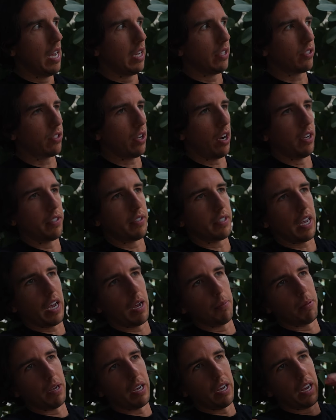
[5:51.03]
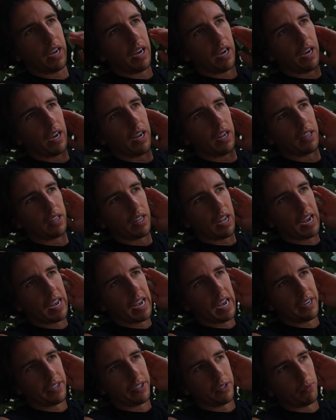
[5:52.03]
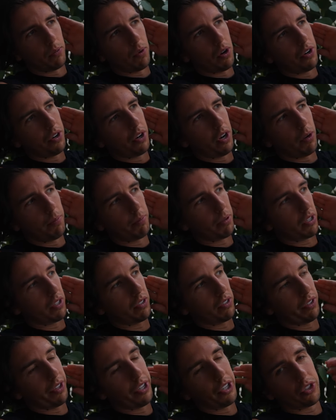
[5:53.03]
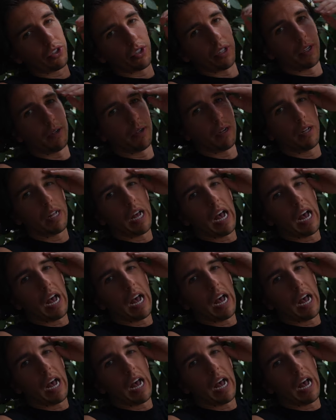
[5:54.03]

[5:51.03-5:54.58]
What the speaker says: Started to get a bit lightheaded and whatnot because literally